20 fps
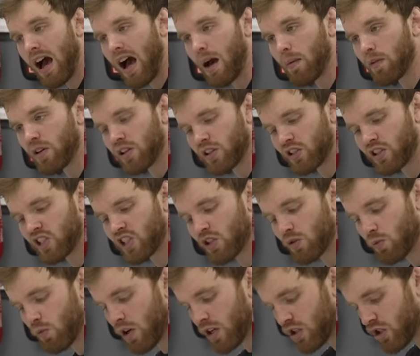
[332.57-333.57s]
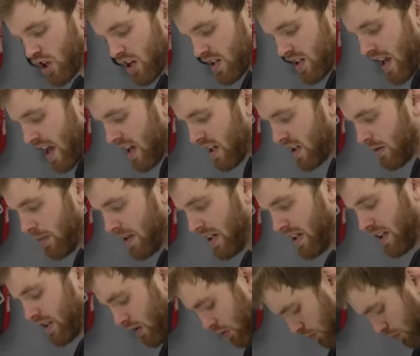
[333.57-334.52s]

I'm going to switch his head to be